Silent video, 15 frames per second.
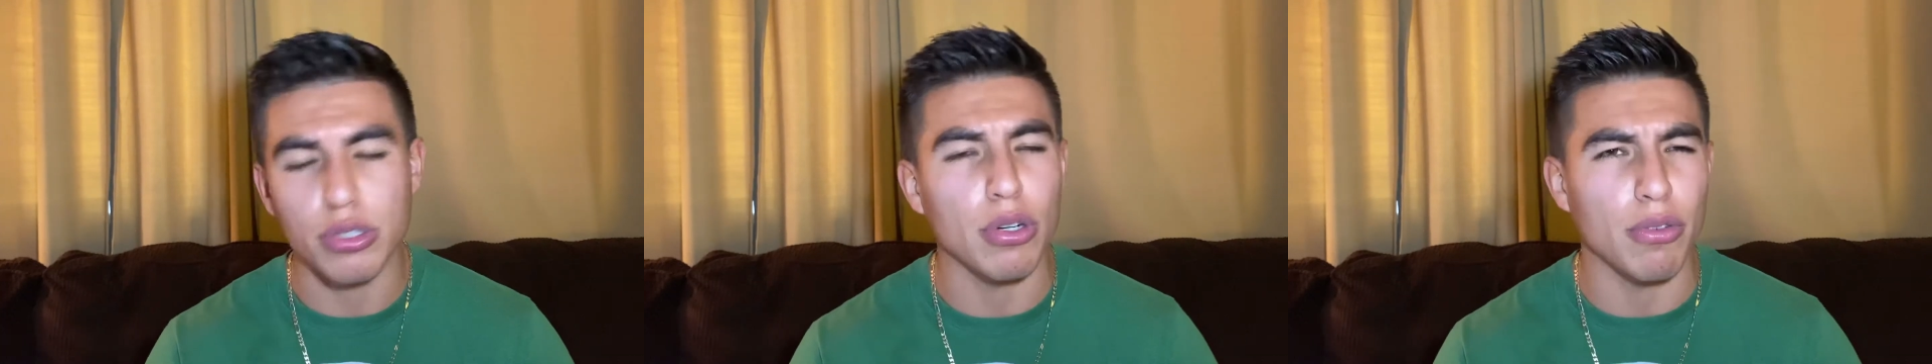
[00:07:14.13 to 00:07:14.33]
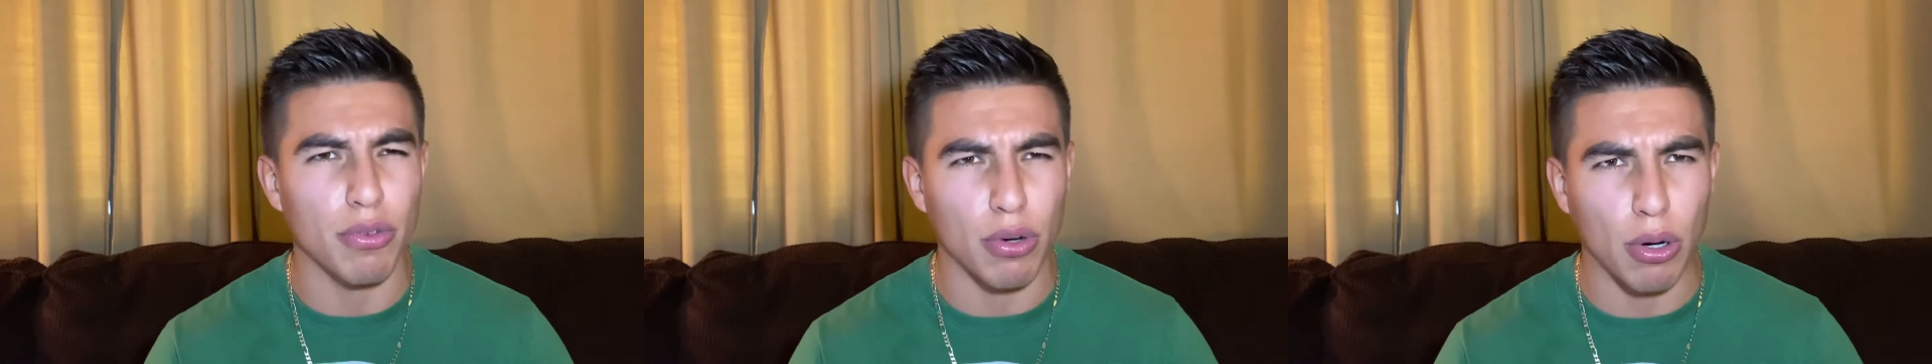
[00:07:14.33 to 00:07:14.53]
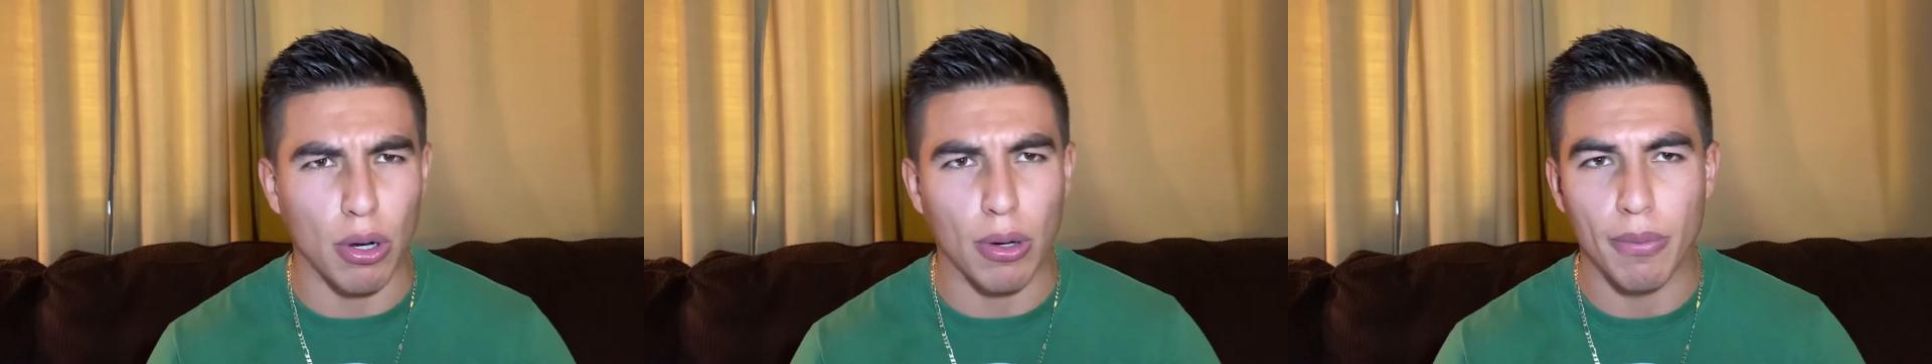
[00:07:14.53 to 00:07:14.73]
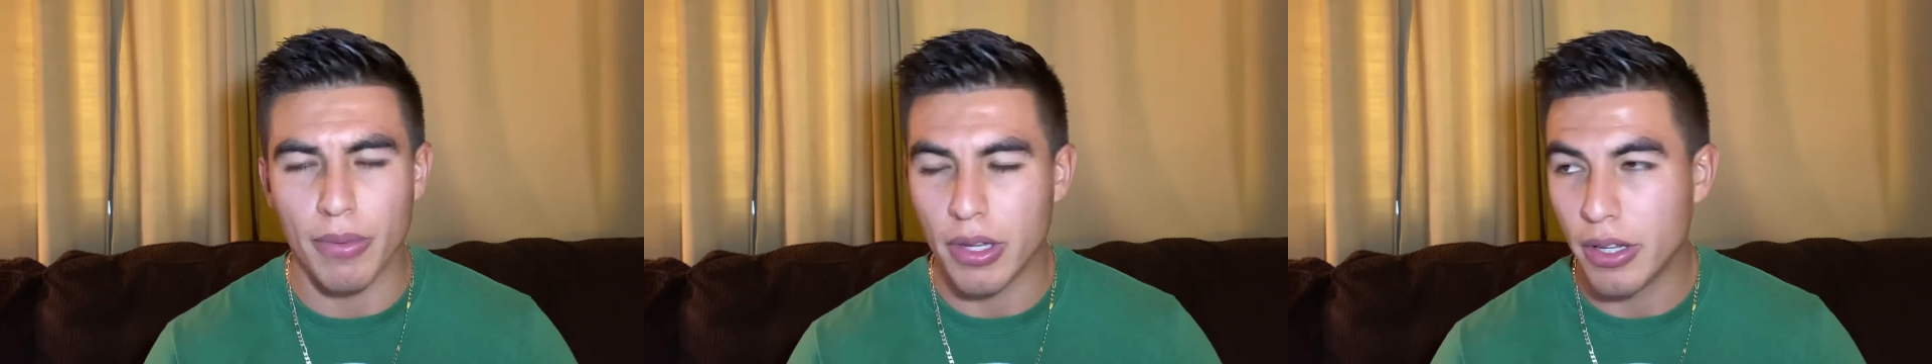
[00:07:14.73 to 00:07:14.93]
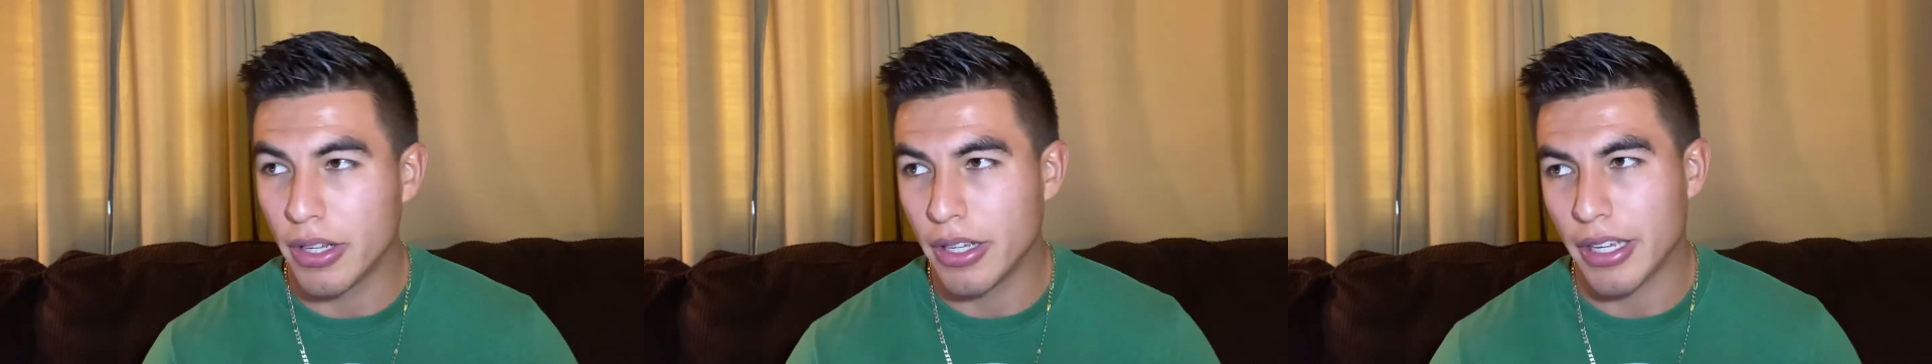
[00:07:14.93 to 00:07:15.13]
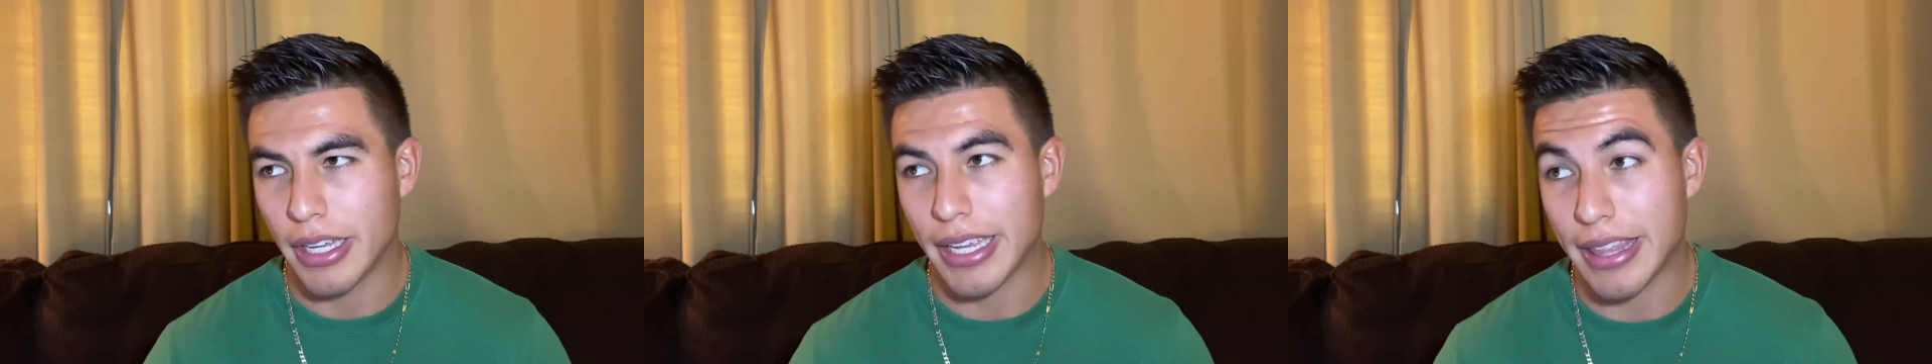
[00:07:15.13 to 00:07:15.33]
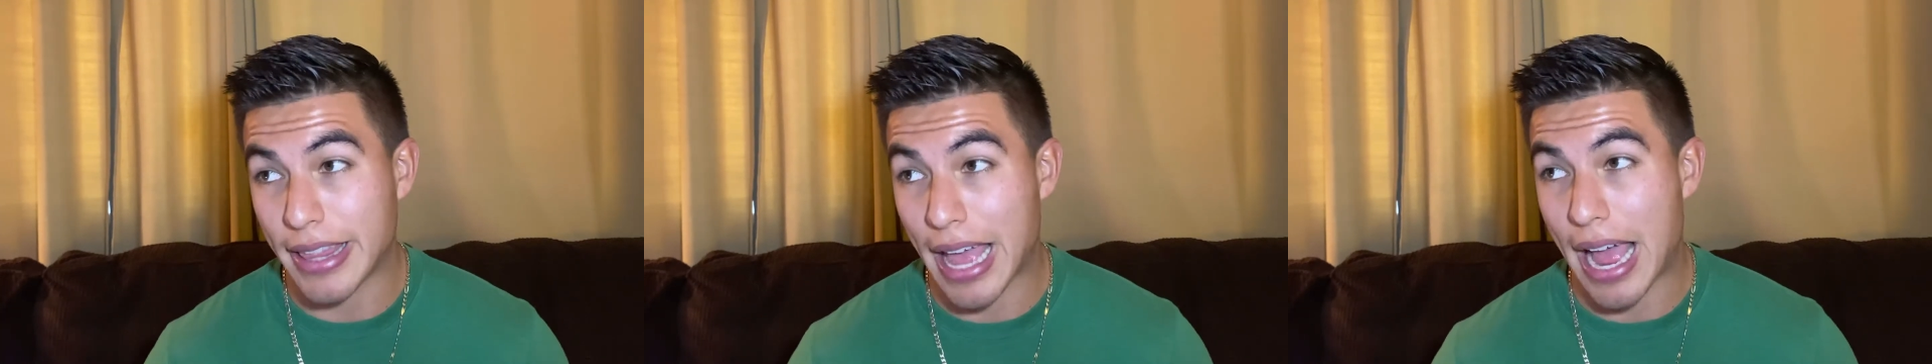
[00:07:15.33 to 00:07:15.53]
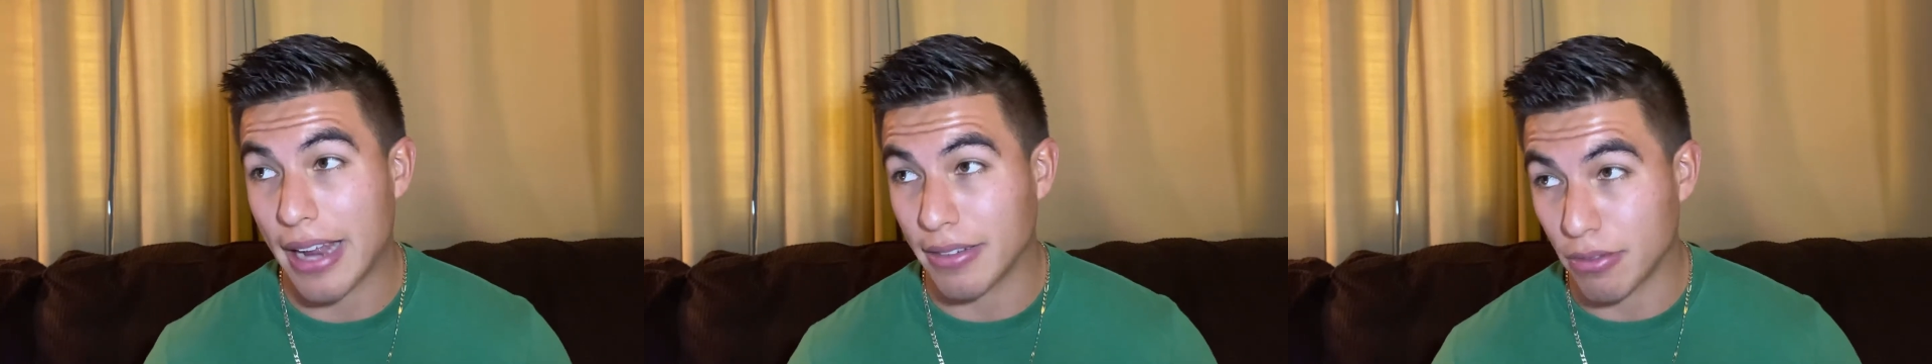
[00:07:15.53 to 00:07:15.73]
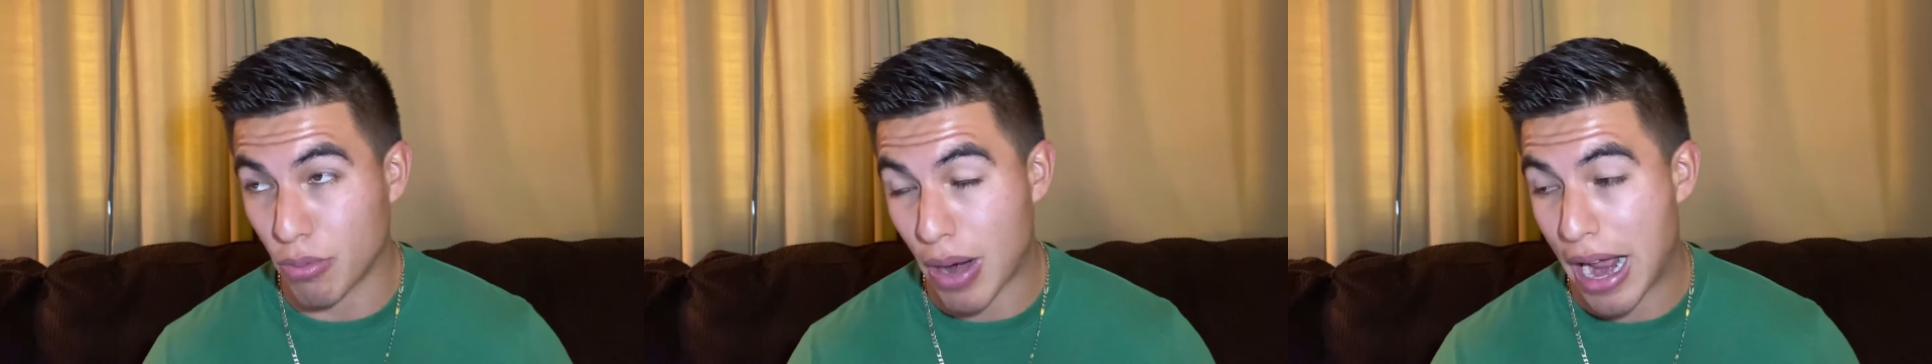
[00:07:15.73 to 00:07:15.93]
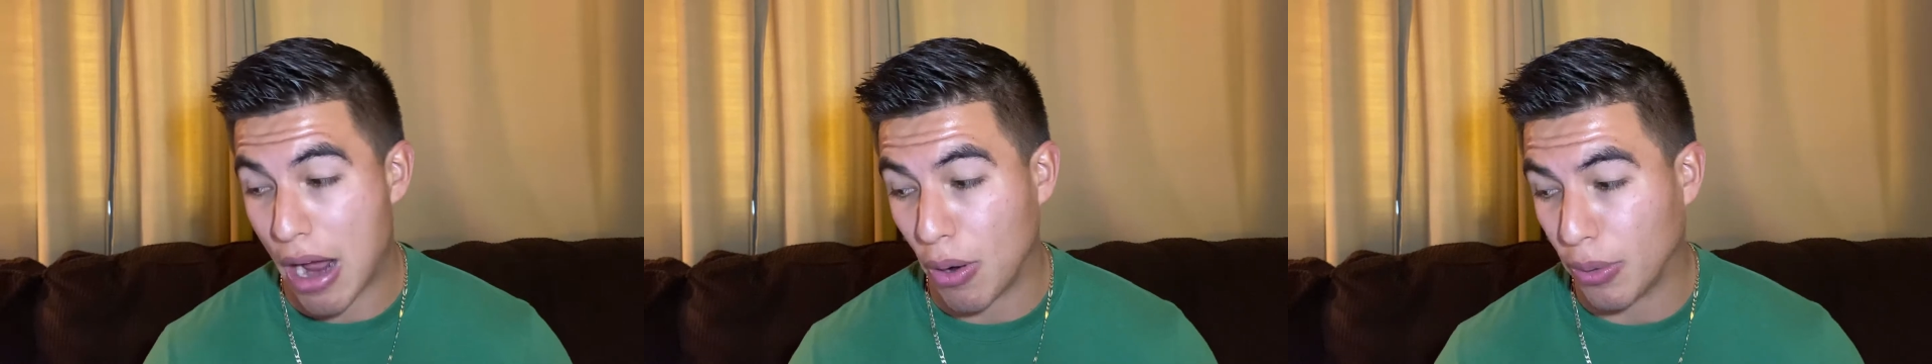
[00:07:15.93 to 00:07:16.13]
overall in that
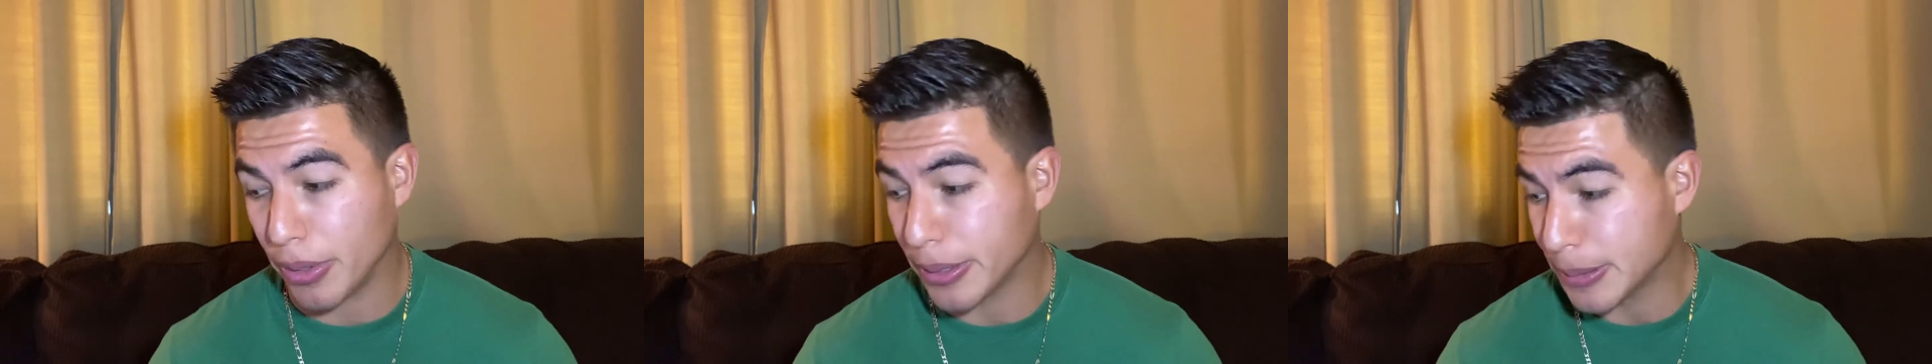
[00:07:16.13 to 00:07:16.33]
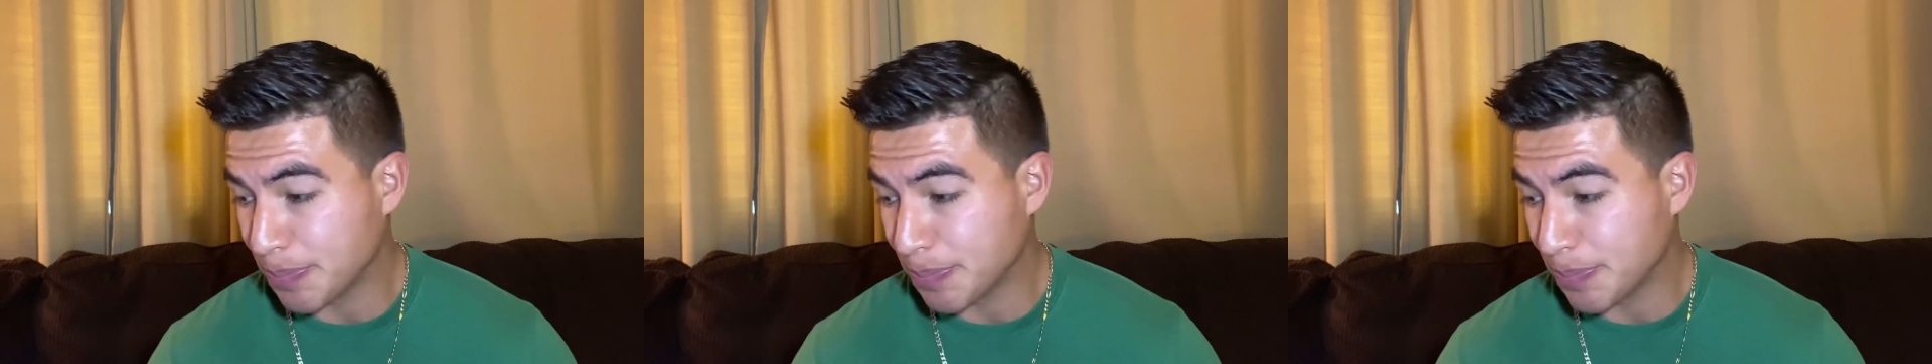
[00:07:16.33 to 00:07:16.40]
round.